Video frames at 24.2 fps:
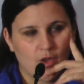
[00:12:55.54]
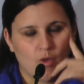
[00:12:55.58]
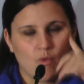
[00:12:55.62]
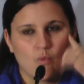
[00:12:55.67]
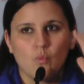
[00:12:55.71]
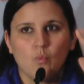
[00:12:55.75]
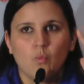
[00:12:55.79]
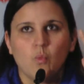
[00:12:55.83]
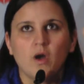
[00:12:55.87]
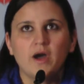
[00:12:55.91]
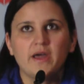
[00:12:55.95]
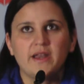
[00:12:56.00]

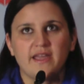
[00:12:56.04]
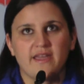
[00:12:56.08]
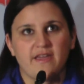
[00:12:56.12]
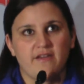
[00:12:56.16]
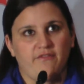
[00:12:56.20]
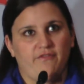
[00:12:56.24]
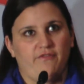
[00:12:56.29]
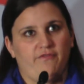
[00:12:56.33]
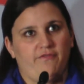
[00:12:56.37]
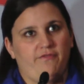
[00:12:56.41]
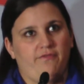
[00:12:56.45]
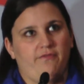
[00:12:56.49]
What
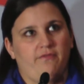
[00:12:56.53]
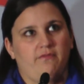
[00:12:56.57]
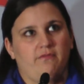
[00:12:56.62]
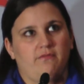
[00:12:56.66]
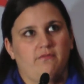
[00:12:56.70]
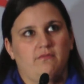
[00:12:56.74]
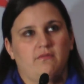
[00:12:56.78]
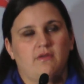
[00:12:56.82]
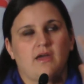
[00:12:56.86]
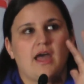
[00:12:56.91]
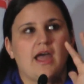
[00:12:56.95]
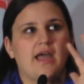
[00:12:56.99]
if
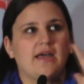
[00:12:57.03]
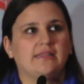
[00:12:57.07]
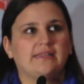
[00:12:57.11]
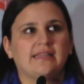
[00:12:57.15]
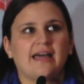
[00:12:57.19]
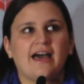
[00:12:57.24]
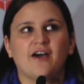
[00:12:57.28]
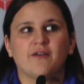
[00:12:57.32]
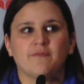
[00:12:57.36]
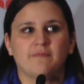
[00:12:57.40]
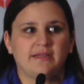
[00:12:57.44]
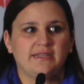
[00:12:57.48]
I
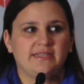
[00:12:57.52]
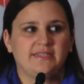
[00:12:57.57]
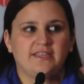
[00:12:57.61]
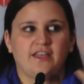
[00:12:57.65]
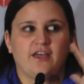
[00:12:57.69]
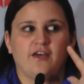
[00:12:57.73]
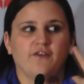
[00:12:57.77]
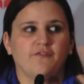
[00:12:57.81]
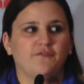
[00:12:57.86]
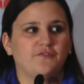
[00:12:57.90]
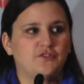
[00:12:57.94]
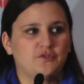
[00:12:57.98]
allowed
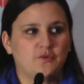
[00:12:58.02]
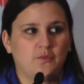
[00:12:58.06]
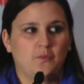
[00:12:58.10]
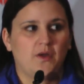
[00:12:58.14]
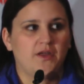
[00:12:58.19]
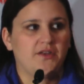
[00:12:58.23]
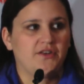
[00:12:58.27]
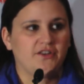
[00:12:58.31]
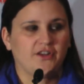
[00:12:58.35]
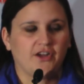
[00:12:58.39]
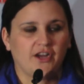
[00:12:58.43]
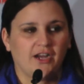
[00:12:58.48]
myself to
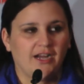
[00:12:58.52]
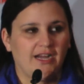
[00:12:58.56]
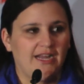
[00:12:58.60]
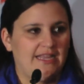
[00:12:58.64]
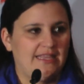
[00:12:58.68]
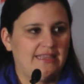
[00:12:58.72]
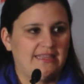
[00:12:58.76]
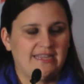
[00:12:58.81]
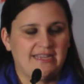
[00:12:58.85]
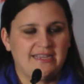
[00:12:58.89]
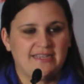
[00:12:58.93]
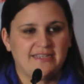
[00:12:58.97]
wonder
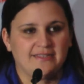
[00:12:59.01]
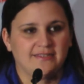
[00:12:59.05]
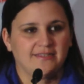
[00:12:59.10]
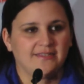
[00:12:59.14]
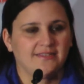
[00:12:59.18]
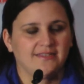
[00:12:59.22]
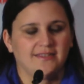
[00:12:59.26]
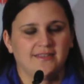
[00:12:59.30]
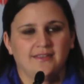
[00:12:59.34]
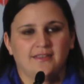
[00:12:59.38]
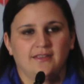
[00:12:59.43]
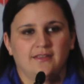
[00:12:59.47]
in
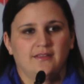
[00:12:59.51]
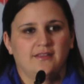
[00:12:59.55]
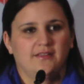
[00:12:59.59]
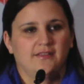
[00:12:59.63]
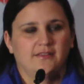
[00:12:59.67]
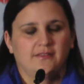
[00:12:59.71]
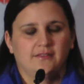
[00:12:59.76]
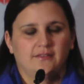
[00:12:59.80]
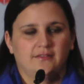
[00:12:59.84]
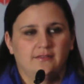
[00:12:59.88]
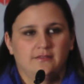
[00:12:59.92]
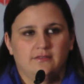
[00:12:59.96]
these
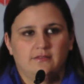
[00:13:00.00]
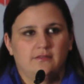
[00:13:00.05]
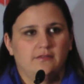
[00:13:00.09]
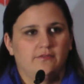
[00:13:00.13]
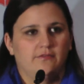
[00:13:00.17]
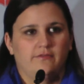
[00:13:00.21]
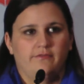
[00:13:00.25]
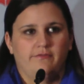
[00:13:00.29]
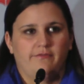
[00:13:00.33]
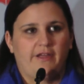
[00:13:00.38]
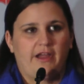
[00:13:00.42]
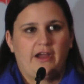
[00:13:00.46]

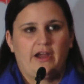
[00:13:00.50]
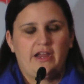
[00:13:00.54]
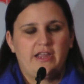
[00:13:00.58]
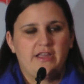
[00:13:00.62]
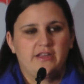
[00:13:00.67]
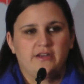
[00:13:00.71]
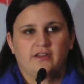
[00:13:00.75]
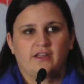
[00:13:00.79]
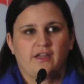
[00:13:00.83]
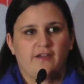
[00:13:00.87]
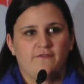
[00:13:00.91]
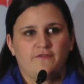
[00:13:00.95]
very
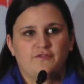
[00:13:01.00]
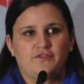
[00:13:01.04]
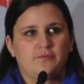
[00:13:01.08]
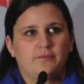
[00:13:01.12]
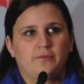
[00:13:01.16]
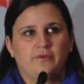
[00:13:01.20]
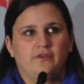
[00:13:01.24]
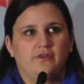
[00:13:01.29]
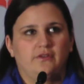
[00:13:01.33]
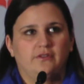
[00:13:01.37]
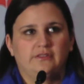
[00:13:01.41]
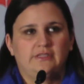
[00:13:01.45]

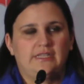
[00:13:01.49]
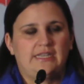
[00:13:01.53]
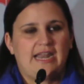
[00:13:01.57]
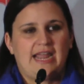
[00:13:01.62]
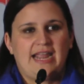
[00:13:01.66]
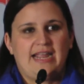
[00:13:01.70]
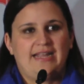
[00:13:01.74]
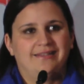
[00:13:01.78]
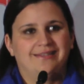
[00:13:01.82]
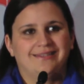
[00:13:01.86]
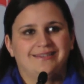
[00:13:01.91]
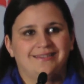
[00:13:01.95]
uncomfortable
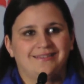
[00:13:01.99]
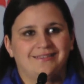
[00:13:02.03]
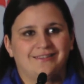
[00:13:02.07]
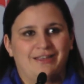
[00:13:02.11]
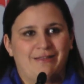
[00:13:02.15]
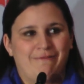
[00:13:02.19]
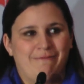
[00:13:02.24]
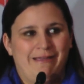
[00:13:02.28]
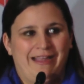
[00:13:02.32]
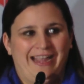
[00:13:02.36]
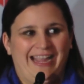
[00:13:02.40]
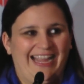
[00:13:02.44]
nights
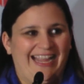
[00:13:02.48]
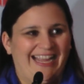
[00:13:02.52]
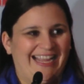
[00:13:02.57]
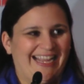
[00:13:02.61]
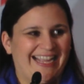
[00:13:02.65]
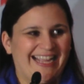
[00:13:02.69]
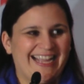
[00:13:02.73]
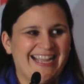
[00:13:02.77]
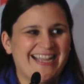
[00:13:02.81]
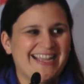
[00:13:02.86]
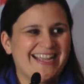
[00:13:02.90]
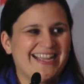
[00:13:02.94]

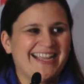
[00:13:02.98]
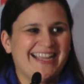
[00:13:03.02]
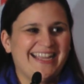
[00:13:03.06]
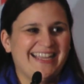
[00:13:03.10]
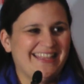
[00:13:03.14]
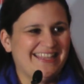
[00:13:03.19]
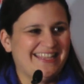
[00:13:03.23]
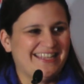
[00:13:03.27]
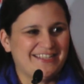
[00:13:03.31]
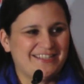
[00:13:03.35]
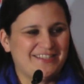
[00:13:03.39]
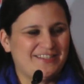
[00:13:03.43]
sleeping
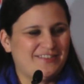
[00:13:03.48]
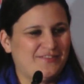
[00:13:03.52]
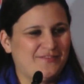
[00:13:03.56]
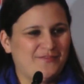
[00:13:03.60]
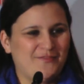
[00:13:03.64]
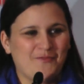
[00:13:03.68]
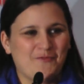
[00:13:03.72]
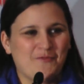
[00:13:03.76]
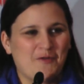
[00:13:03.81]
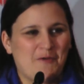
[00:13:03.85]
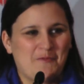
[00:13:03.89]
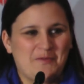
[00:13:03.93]
in this,
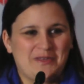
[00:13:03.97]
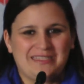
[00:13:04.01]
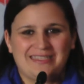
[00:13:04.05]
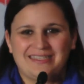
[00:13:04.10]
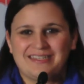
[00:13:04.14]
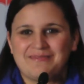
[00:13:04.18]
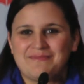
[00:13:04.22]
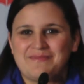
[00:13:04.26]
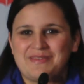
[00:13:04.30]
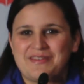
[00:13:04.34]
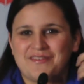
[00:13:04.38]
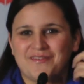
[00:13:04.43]
what was
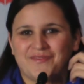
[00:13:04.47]
to me a